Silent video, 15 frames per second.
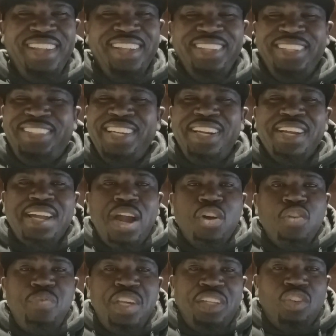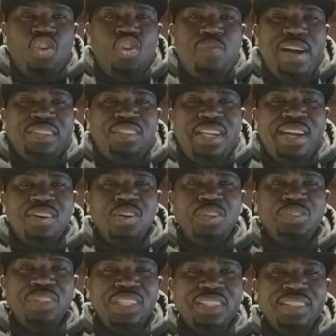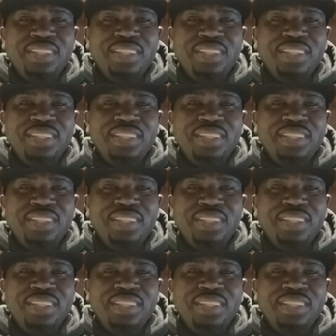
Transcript: They tell the Caribbean to go back to their country.